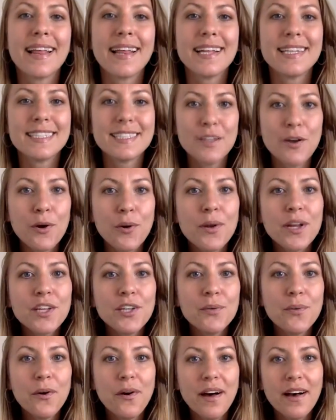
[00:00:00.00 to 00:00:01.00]
So
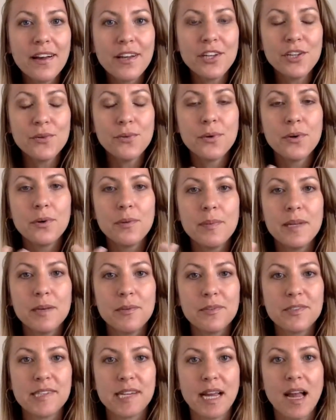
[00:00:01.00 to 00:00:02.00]
you will be
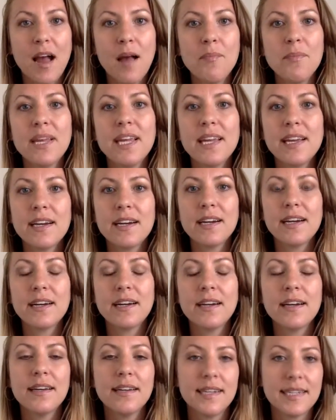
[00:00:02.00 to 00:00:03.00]
able to come
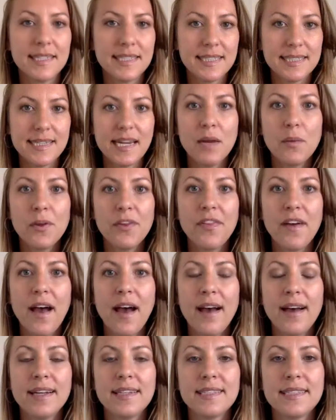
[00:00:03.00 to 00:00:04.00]
here, stay with
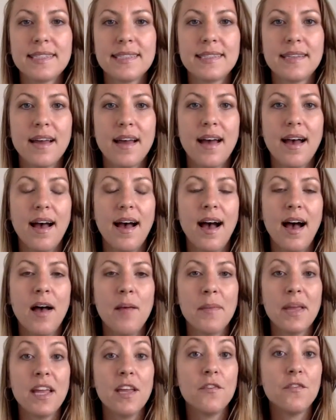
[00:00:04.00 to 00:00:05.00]
us.
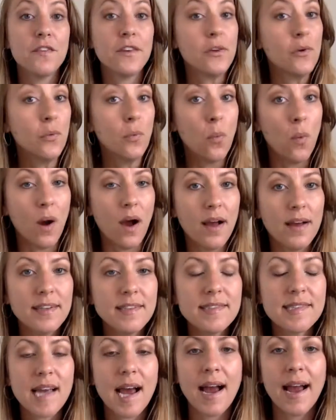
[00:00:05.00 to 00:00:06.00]
If you
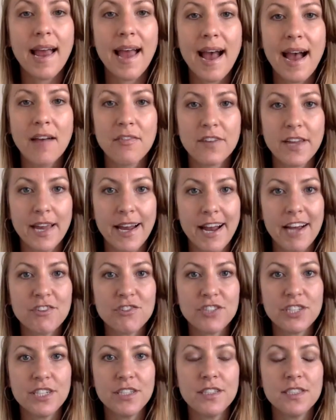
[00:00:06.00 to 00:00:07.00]
want, I have
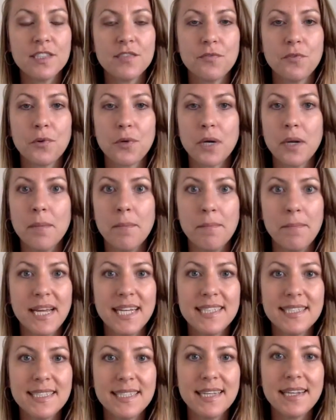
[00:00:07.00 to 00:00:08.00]
connections for
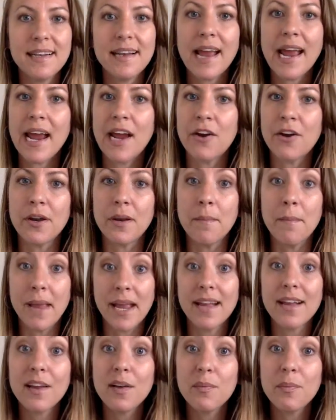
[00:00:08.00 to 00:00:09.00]
amazing hair and
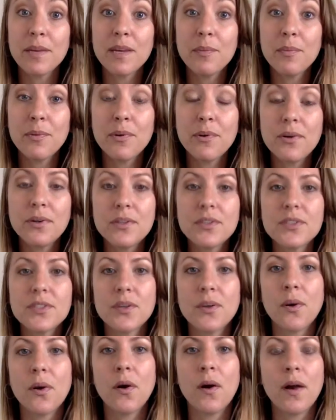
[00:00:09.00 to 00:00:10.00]
makeup people,
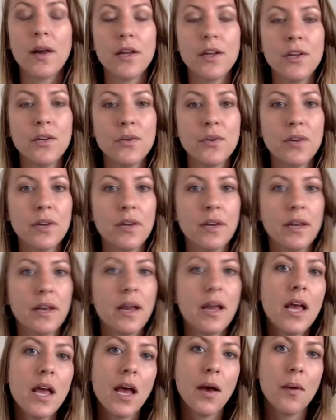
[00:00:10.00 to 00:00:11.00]
so you could
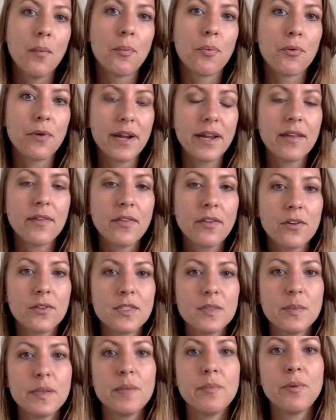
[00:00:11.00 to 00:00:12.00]
bring
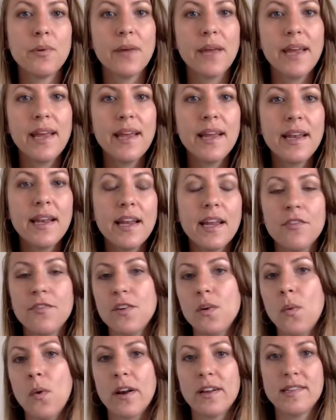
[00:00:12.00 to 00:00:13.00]
those people in. If
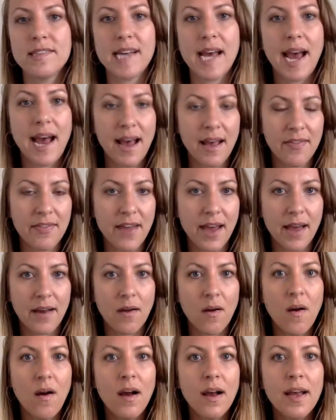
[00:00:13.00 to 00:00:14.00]
you wanted to add
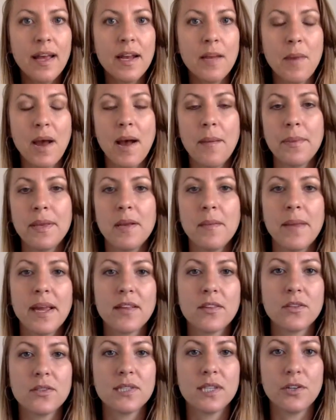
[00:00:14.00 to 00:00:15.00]
that on, I'm happy to
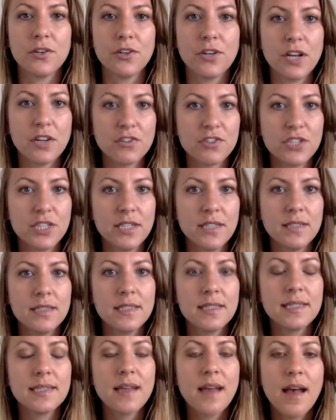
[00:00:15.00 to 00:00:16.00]
make those
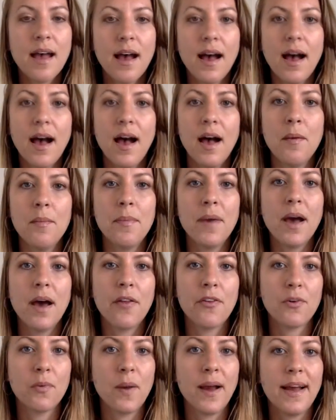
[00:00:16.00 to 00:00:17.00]
introductions.
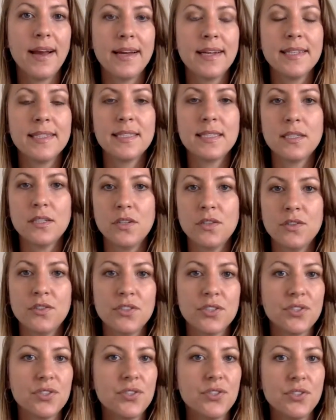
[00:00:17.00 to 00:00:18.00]
Otherwise, you can
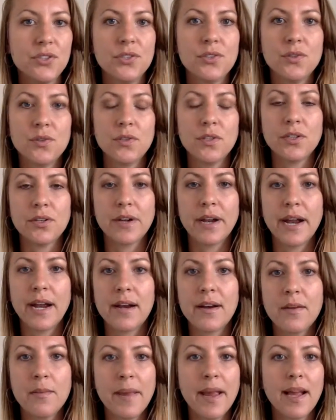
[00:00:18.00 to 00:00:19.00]
just do your
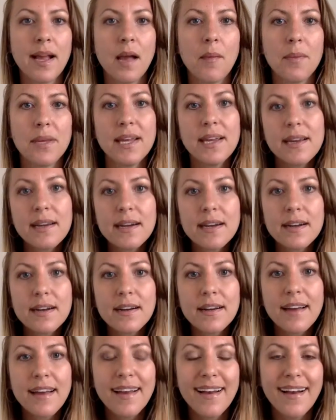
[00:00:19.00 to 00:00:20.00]
hair and makeup
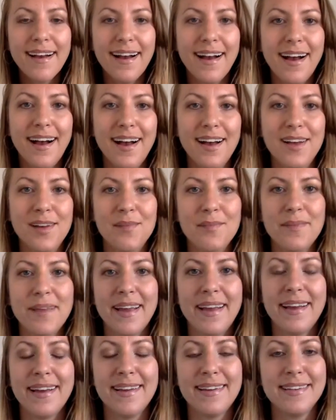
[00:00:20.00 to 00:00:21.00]
here.
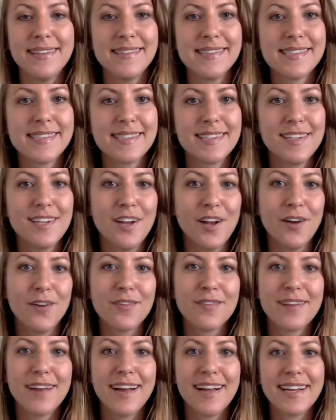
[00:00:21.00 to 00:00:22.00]
And, you know,
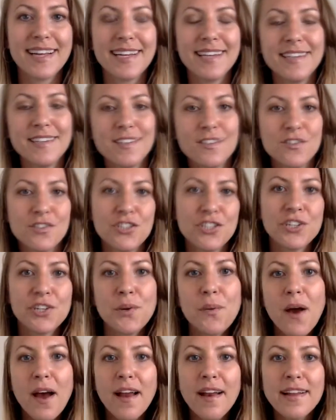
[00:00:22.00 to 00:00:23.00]
I can cheer
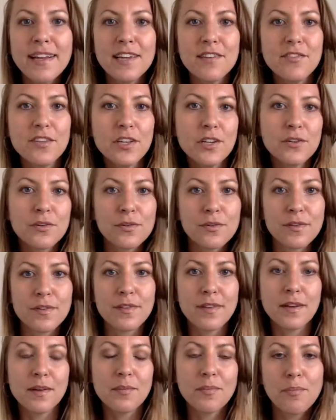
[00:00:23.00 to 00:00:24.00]
you on and give you
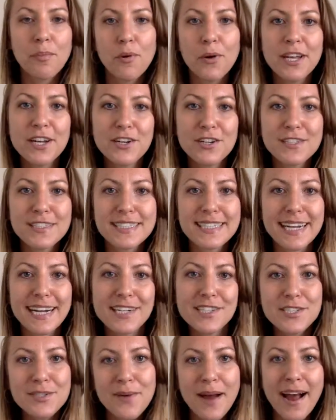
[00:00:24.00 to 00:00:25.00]
the pointers that
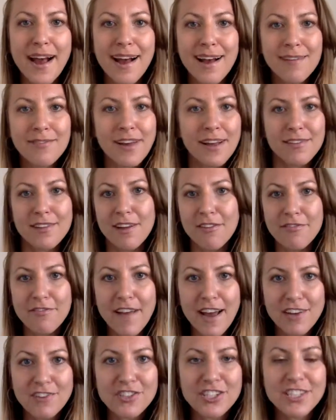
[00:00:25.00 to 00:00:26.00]
I do have. I love
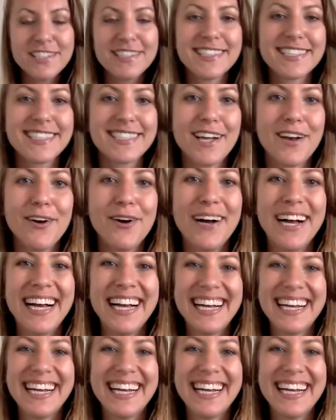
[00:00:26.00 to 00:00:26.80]
fashion, so.